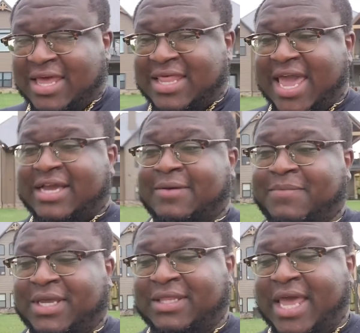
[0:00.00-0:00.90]
That could
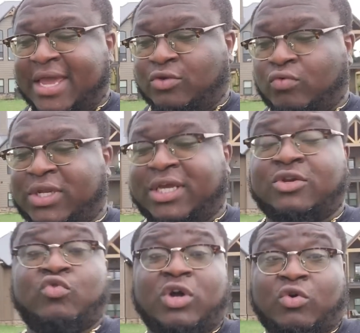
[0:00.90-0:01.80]
mean that you
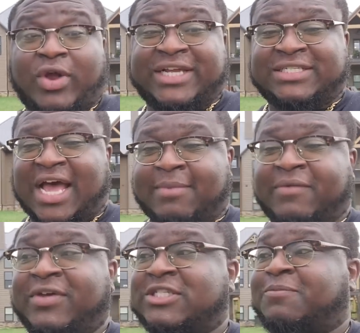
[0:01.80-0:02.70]
didn't do a great job
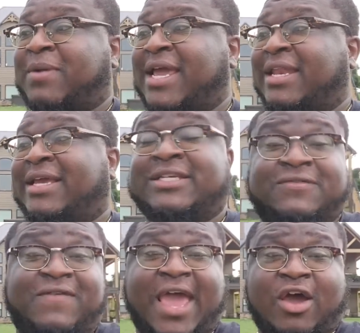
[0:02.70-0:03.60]
of explaining
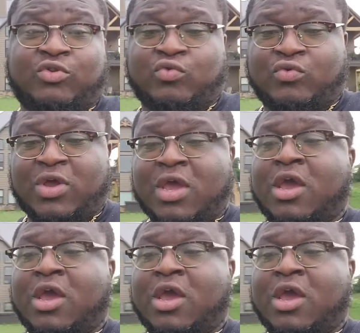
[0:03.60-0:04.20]
its value.